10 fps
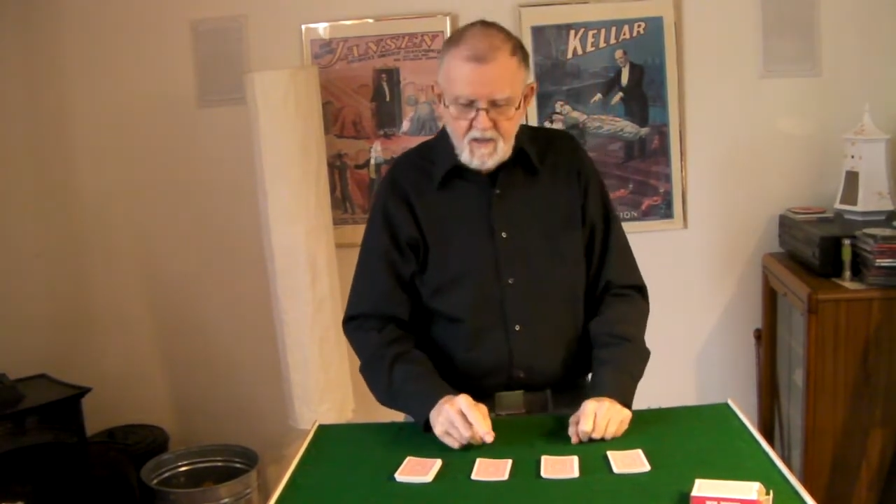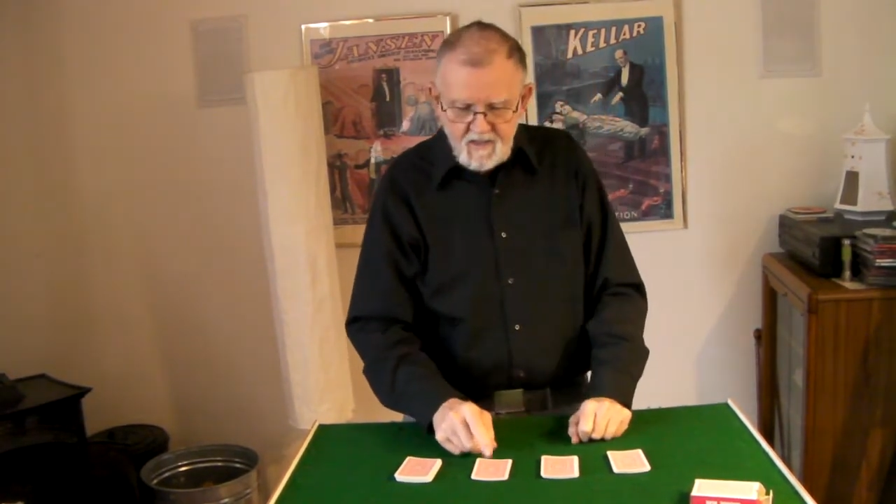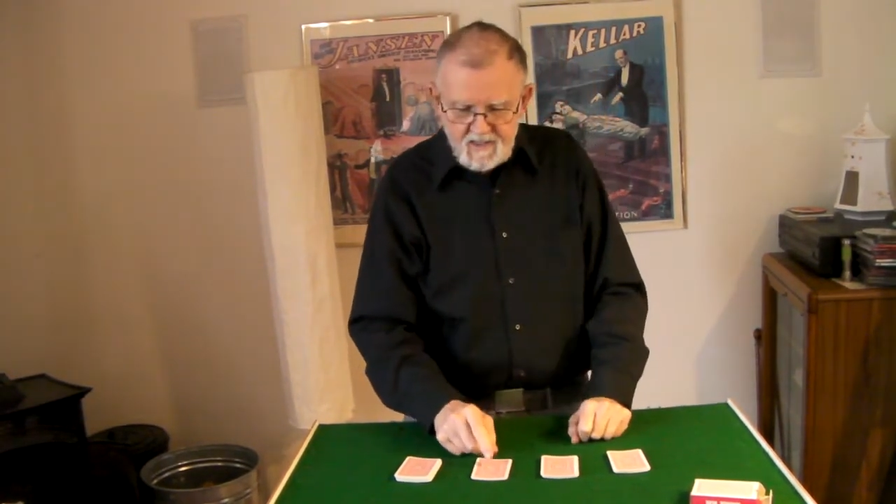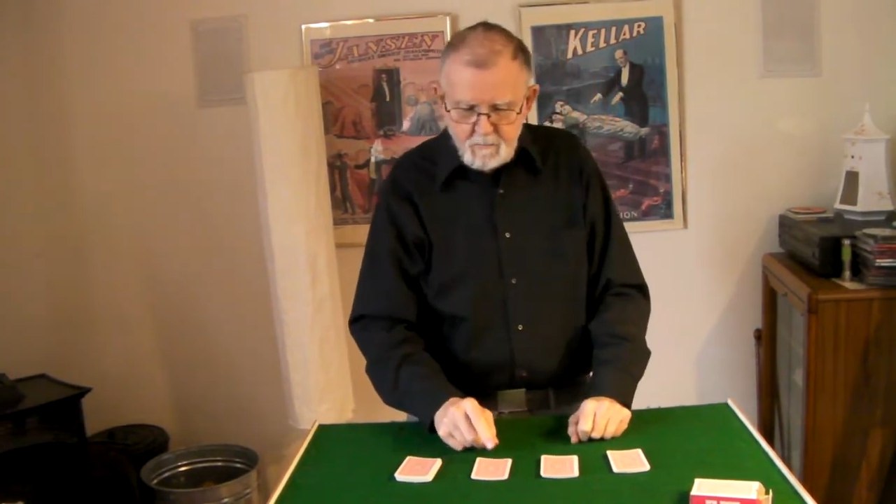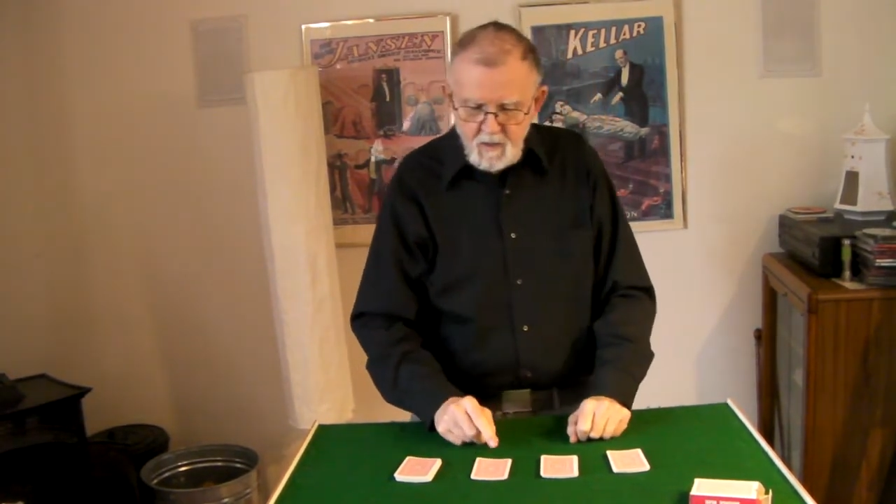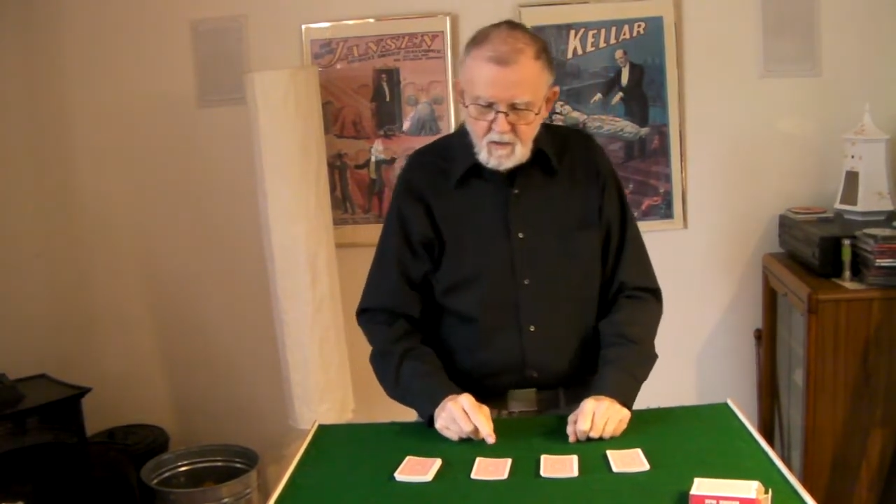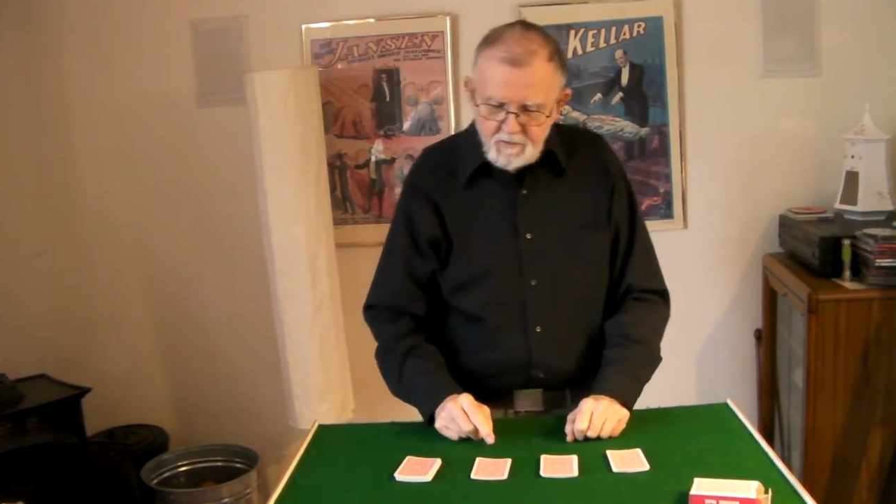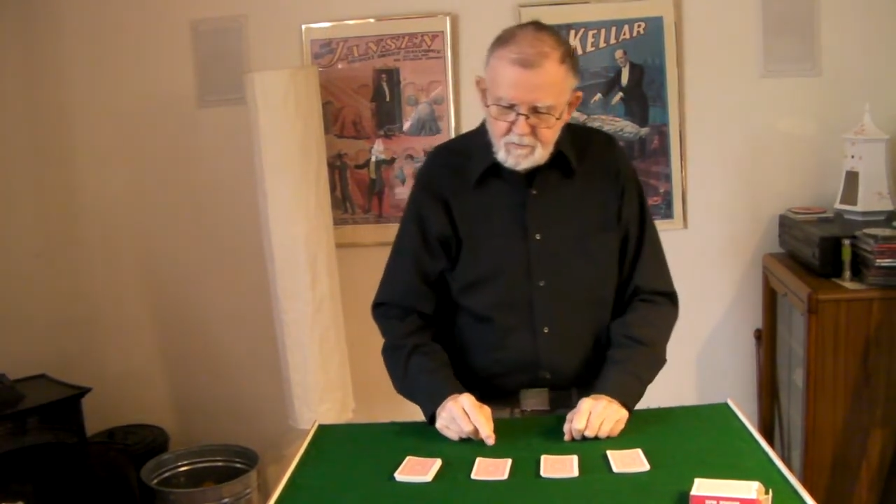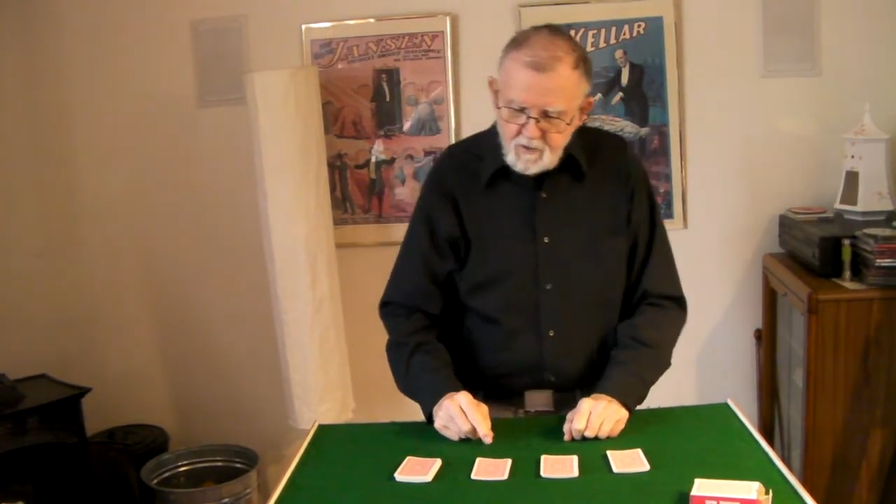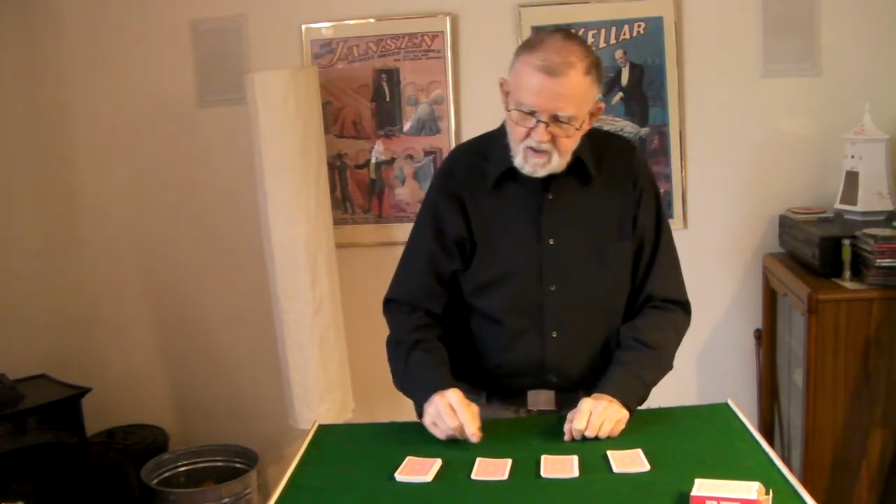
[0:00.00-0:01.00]
That's pile
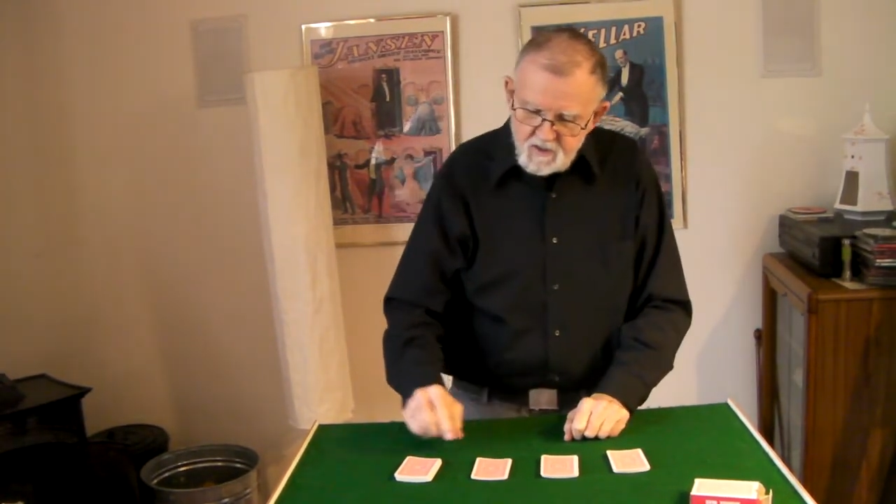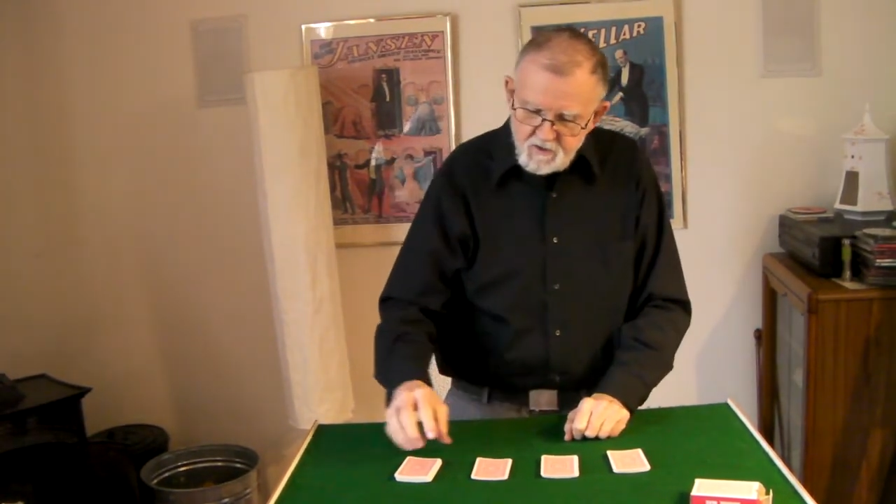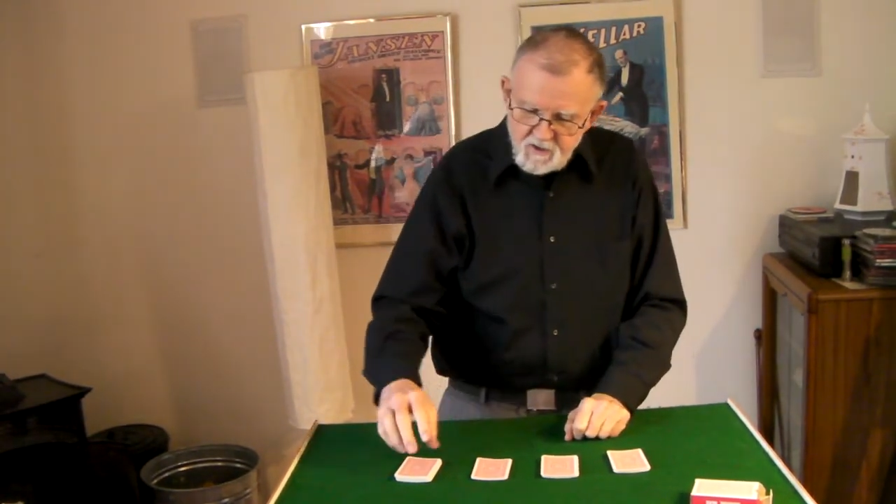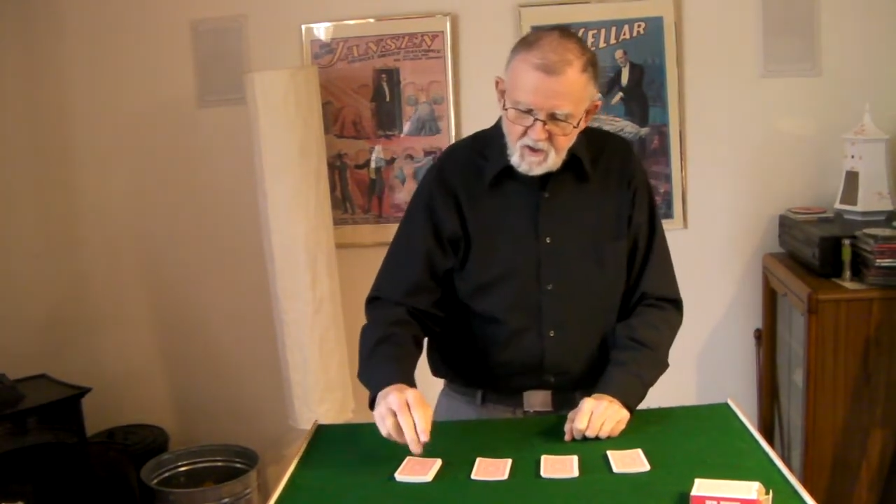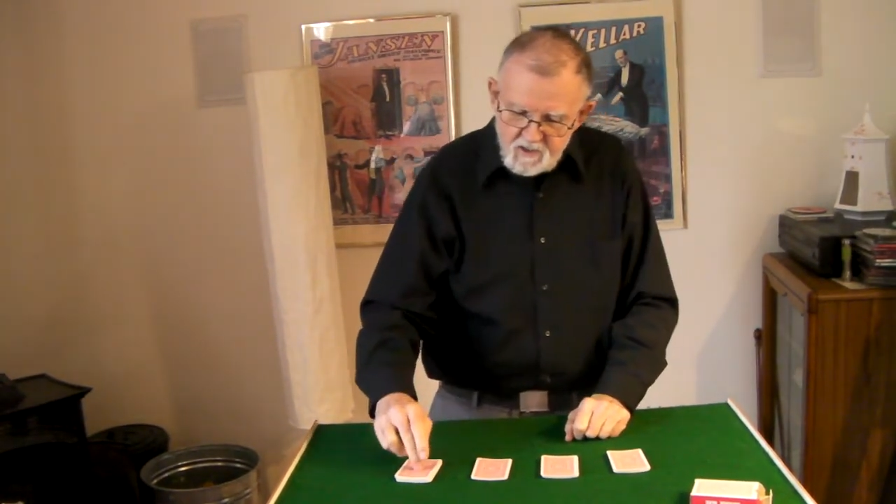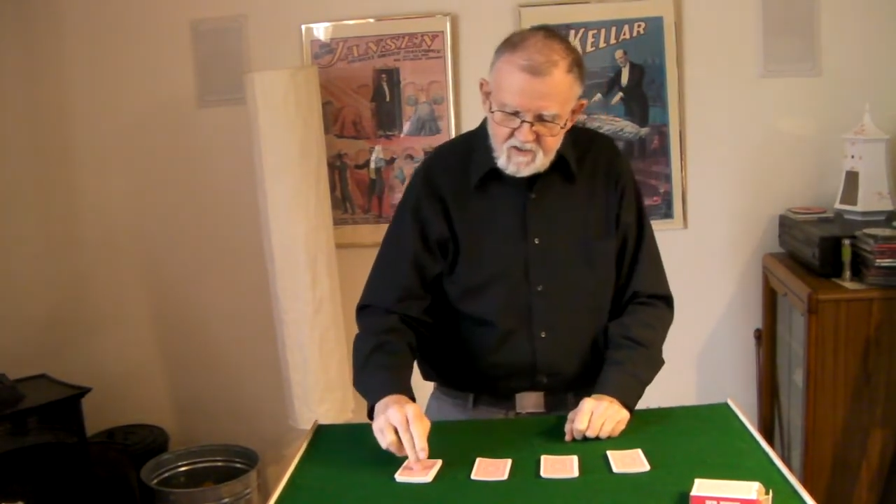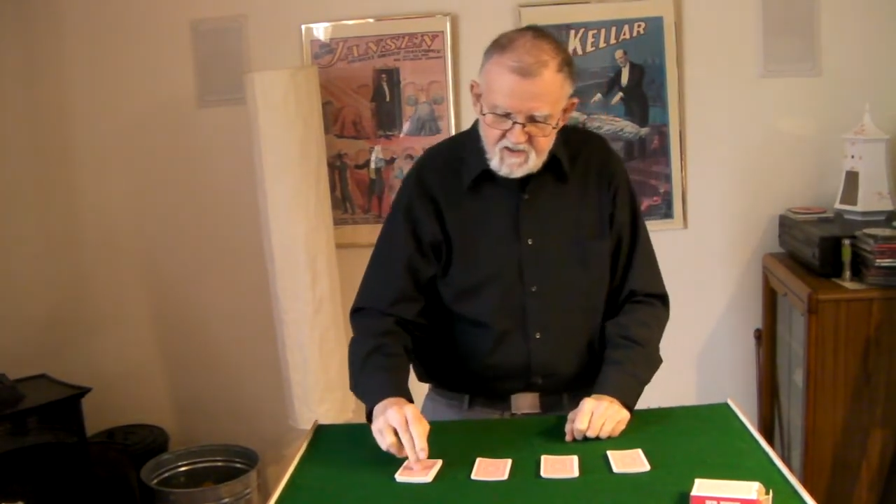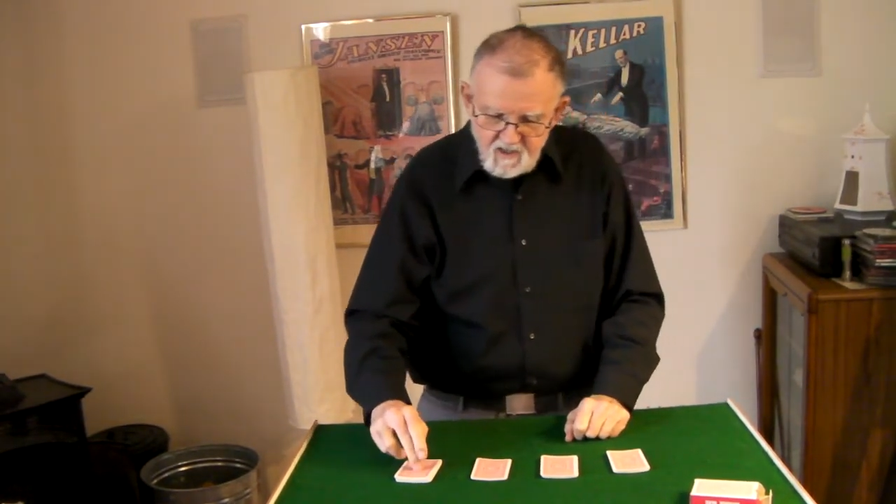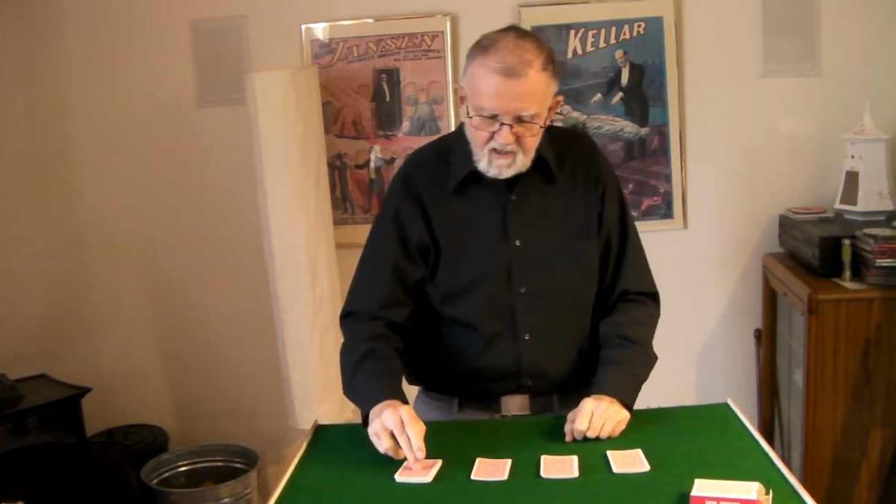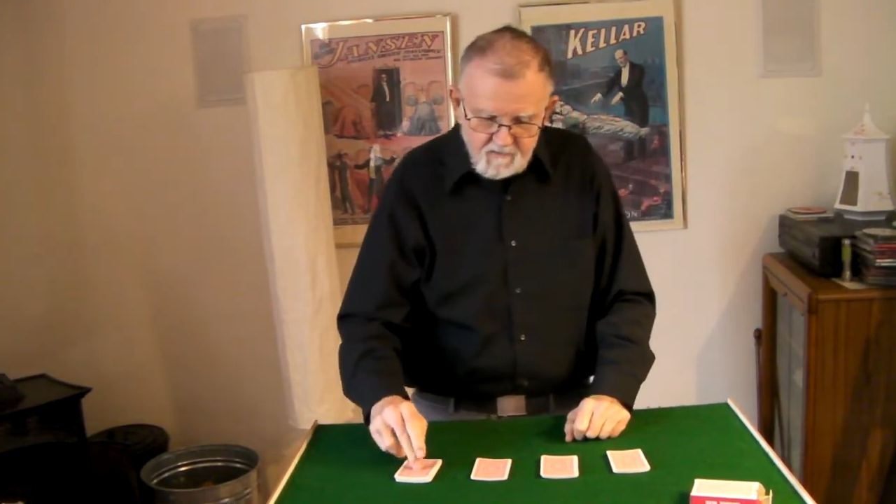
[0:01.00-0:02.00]
three. You did not
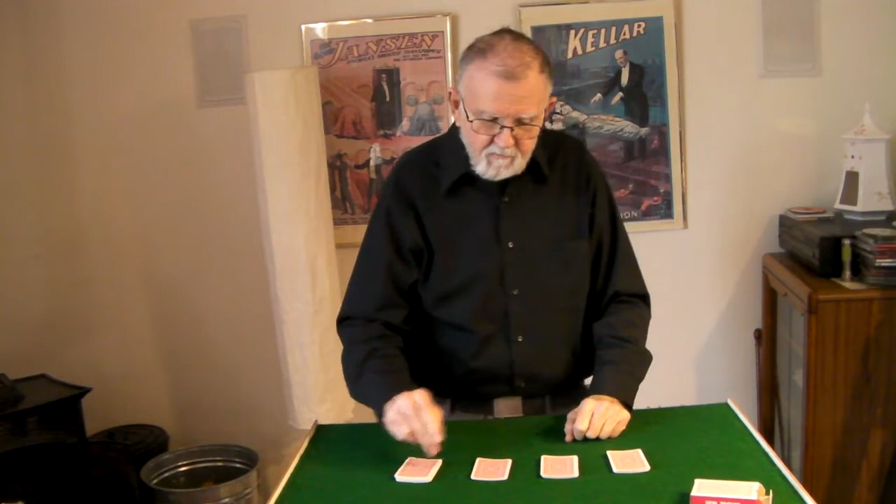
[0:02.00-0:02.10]
select